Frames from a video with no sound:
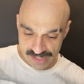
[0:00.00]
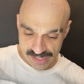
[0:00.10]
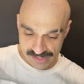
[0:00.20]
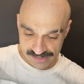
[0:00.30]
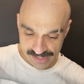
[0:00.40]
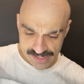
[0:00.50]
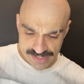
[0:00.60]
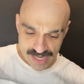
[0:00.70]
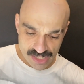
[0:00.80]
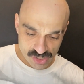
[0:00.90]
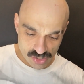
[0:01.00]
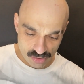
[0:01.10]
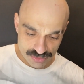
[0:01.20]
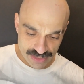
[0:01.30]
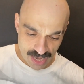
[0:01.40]
this, and
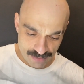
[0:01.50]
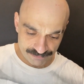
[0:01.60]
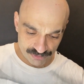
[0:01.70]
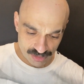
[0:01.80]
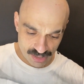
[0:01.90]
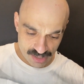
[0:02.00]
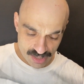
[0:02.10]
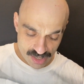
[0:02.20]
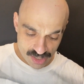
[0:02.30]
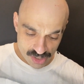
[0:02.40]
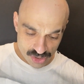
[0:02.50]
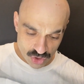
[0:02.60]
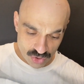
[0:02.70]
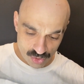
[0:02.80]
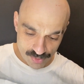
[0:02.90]
goes up for
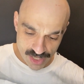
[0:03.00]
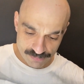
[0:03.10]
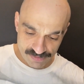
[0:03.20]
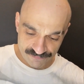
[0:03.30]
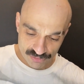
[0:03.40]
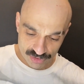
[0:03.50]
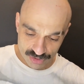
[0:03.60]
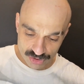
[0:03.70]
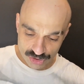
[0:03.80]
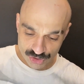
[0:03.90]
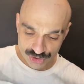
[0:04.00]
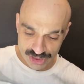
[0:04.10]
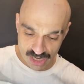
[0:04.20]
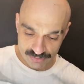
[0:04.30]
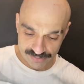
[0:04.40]
2 weeks before
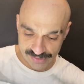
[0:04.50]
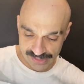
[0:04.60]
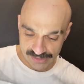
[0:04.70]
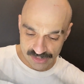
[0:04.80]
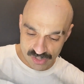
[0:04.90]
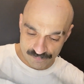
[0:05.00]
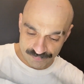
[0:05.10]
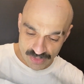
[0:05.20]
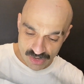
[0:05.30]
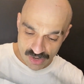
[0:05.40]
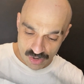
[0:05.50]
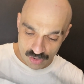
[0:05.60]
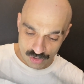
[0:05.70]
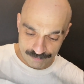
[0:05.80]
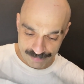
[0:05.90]
showering
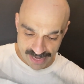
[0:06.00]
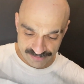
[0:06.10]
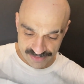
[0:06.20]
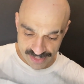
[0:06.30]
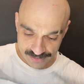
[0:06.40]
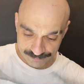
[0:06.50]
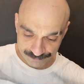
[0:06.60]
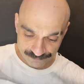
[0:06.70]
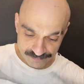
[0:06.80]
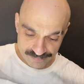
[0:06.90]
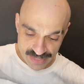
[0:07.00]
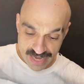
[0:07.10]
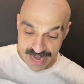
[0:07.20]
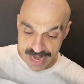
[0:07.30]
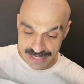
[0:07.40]
or bathing.
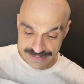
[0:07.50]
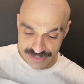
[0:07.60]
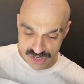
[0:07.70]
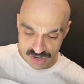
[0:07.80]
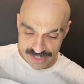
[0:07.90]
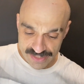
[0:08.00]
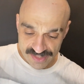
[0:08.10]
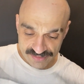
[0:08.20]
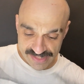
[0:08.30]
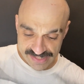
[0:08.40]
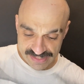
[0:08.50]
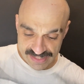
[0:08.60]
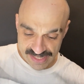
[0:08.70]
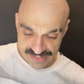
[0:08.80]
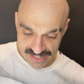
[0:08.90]
Has no interest
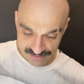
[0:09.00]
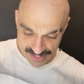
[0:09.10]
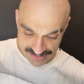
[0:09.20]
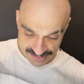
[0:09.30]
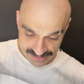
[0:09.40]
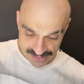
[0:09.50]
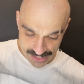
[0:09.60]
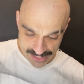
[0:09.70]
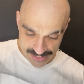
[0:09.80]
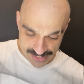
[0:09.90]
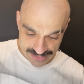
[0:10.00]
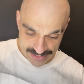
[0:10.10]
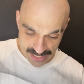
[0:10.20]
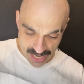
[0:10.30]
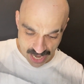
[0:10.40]
in
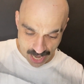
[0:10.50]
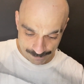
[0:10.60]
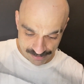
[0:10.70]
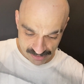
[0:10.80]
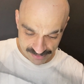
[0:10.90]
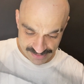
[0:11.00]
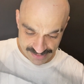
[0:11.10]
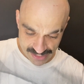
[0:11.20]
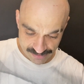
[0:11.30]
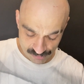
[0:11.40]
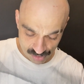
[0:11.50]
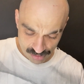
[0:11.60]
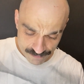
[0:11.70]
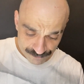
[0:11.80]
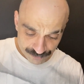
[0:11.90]
his appearance
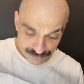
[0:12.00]
anymore.